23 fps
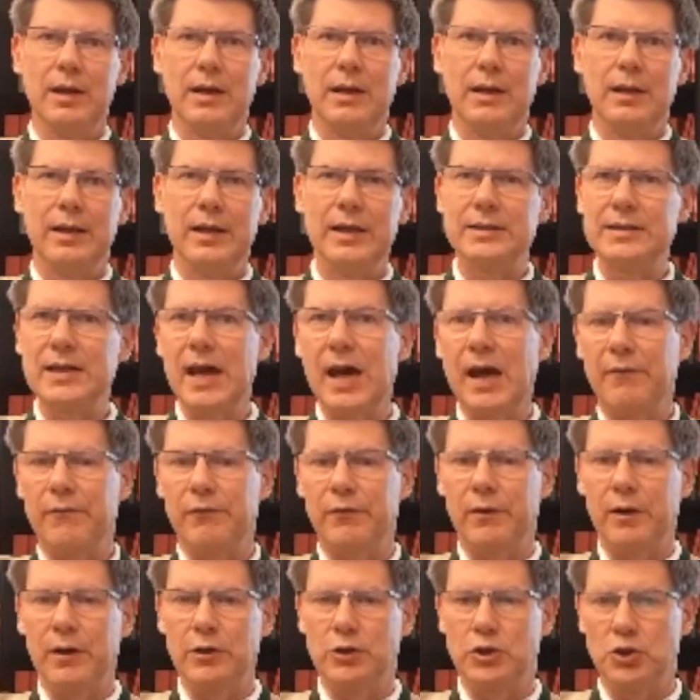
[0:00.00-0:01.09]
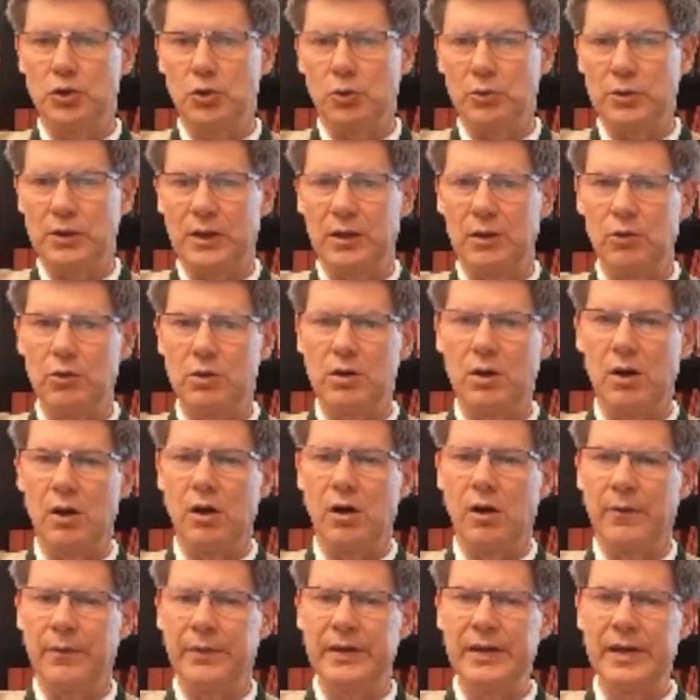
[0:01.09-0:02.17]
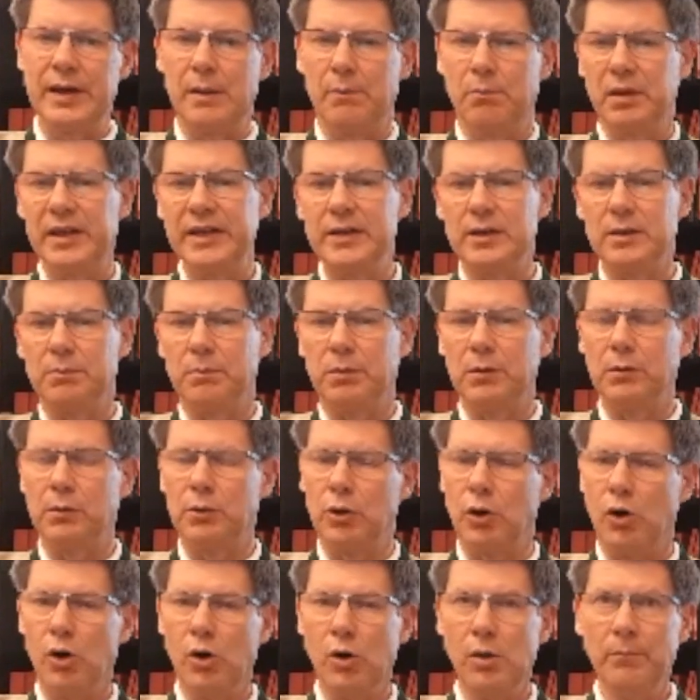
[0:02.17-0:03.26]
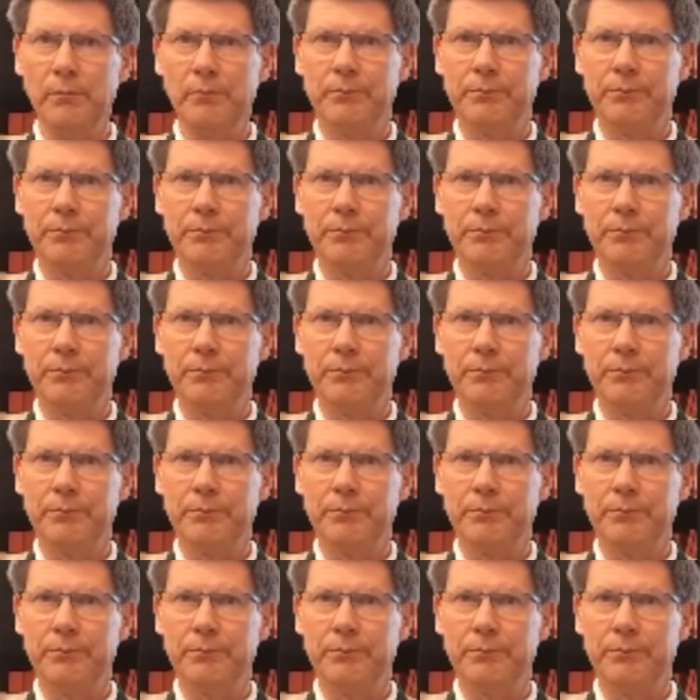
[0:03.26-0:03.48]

Let's have a short look on the applicable law